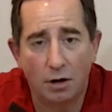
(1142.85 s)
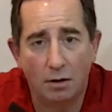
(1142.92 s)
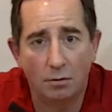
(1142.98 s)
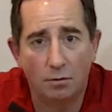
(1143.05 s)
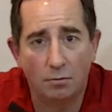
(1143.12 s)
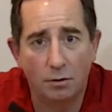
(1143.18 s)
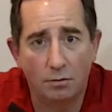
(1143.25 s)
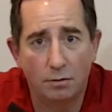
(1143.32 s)

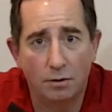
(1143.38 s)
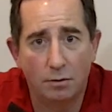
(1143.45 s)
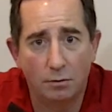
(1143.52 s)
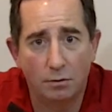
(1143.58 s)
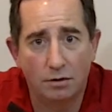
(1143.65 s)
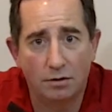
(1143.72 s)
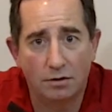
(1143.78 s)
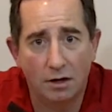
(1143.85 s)
problem with
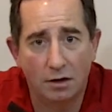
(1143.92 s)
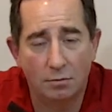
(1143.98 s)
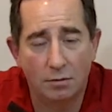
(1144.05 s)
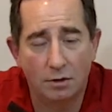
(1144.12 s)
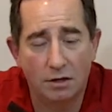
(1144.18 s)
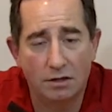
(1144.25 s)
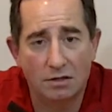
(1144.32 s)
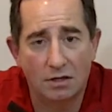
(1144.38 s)
people with
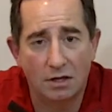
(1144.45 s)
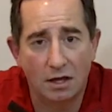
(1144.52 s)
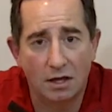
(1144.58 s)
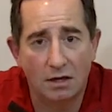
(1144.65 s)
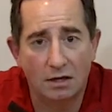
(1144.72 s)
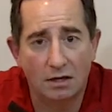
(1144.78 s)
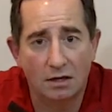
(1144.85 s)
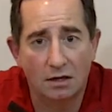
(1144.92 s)
diabetes.
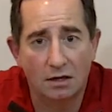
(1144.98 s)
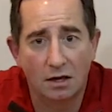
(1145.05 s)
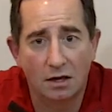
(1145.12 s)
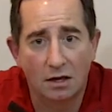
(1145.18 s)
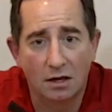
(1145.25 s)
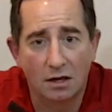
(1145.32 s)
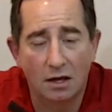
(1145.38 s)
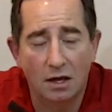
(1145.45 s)
And
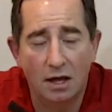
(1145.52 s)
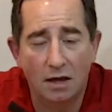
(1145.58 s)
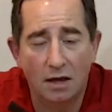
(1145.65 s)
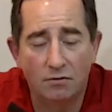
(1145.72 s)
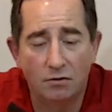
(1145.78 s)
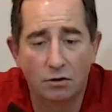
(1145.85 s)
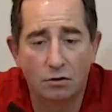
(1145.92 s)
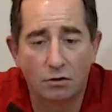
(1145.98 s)

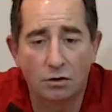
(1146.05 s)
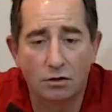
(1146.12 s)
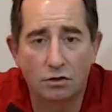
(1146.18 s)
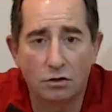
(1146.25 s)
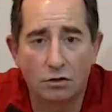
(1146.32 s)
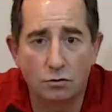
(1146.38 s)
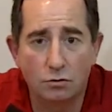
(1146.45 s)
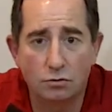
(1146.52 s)
if you're going
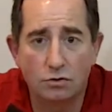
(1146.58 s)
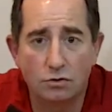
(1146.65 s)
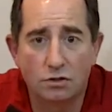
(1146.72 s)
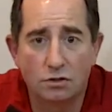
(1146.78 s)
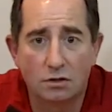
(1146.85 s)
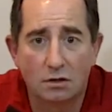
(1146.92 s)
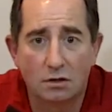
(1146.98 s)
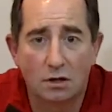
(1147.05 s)
to
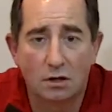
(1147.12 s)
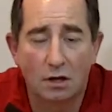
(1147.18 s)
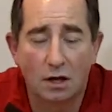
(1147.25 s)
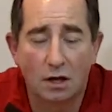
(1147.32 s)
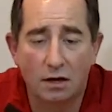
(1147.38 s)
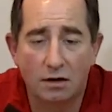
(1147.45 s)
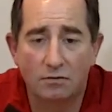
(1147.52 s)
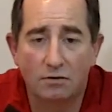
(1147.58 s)
use
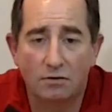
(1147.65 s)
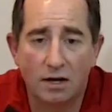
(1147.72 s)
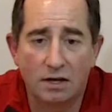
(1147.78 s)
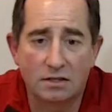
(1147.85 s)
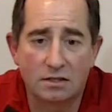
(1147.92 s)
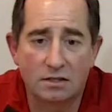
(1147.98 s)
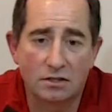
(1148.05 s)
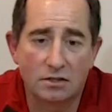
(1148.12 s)
a
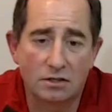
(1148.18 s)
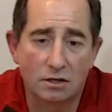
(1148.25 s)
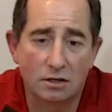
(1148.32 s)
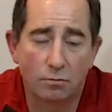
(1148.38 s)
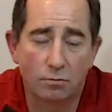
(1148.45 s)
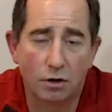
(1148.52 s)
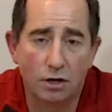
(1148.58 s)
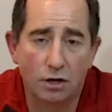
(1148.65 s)
device such as a
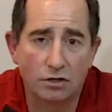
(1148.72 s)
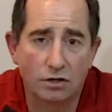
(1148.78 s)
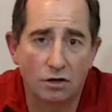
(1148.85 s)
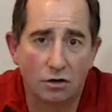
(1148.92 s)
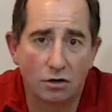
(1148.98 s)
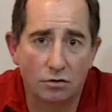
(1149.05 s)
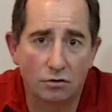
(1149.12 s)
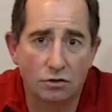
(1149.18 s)
compression
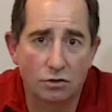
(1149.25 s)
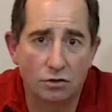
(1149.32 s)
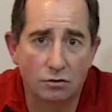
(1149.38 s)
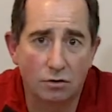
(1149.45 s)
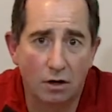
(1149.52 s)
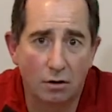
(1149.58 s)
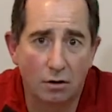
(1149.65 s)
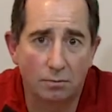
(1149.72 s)
hose to
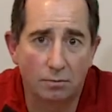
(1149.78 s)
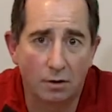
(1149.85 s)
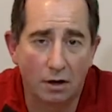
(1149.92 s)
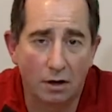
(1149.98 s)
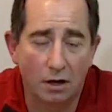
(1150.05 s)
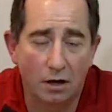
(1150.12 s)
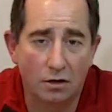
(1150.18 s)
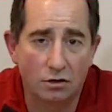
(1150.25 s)
help
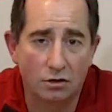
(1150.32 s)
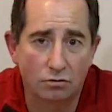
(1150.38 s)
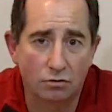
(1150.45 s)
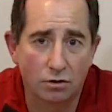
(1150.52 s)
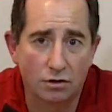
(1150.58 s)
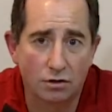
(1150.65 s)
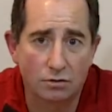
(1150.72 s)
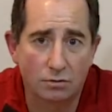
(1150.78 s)
uh,
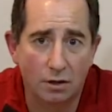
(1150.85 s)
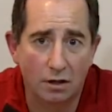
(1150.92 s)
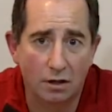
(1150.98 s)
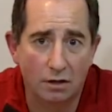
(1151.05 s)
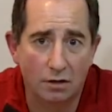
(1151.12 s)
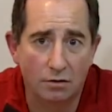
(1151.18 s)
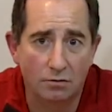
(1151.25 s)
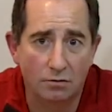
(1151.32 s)
control the
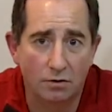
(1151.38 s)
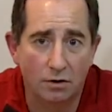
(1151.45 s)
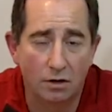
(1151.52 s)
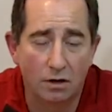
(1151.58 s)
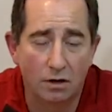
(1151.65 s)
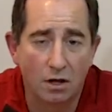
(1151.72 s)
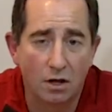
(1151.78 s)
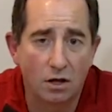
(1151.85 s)
swelling in your
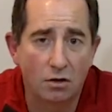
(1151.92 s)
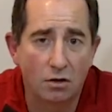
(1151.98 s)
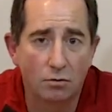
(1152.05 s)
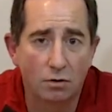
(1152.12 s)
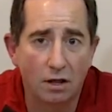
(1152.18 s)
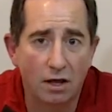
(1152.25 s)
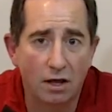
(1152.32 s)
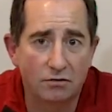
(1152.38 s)
foot, you
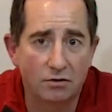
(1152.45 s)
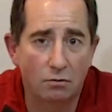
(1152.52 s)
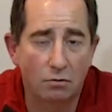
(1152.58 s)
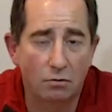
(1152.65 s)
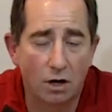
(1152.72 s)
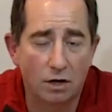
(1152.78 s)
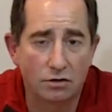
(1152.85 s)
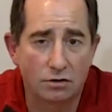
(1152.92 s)
really have to
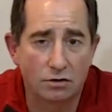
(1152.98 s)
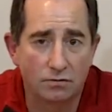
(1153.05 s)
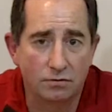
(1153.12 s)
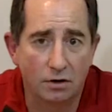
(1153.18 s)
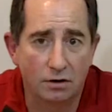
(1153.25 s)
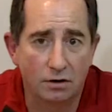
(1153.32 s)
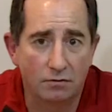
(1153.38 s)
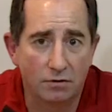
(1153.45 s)
watch your
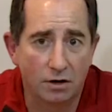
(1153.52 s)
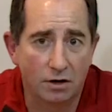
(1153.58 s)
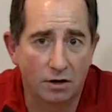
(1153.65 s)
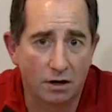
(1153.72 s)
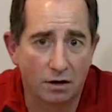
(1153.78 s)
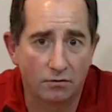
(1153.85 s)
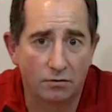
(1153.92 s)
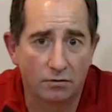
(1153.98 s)
foot very
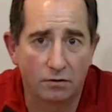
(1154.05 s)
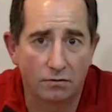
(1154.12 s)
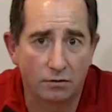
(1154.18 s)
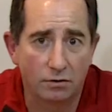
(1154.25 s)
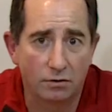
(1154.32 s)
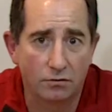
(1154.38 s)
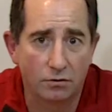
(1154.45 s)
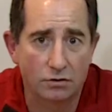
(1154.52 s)
carefully
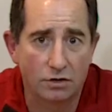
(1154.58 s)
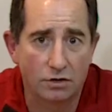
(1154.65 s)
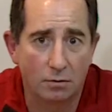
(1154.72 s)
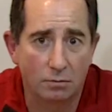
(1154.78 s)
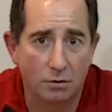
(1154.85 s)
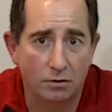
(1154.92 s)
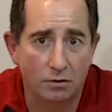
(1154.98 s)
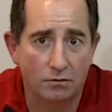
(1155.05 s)
for the first
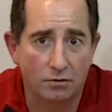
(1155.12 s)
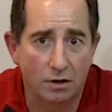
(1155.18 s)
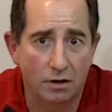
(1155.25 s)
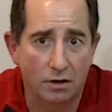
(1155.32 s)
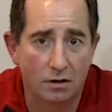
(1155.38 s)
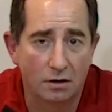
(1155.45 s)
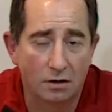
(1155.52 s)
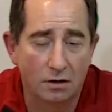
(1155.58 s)
couple of
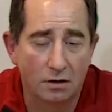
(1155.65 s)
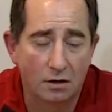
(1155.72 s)
uh,